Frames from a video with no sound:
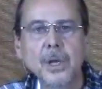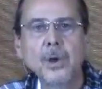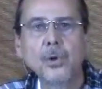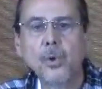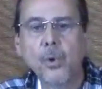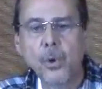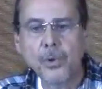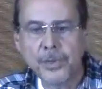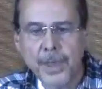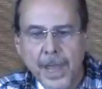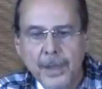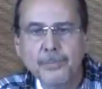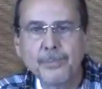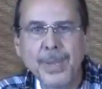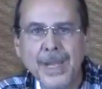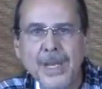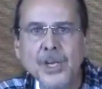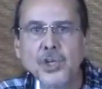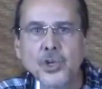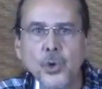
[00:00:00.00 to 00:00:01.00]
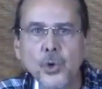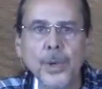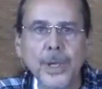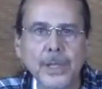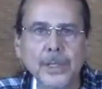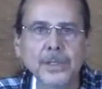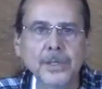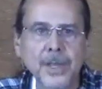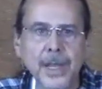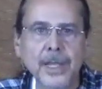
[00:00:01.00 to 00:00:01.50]
or they've been doing
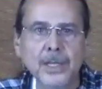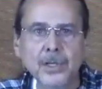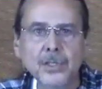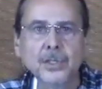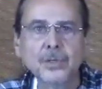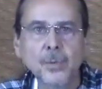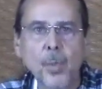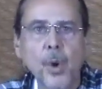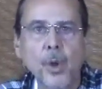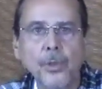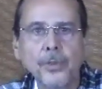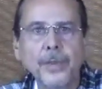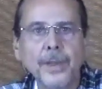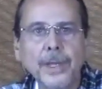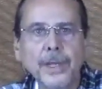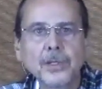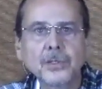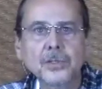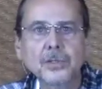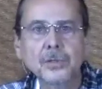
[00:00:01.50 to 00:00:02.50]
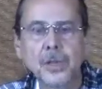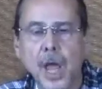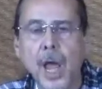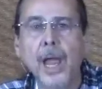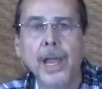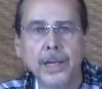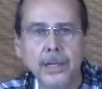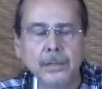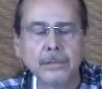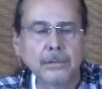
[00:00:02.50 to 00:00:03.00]
things, small things,
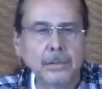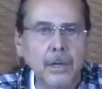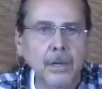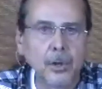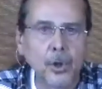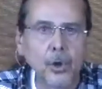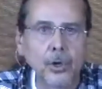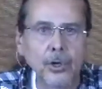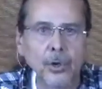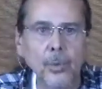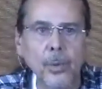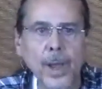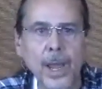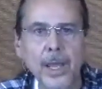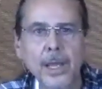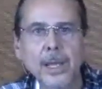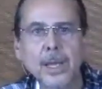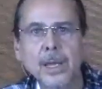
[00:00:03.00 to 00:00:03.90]
lying along the way,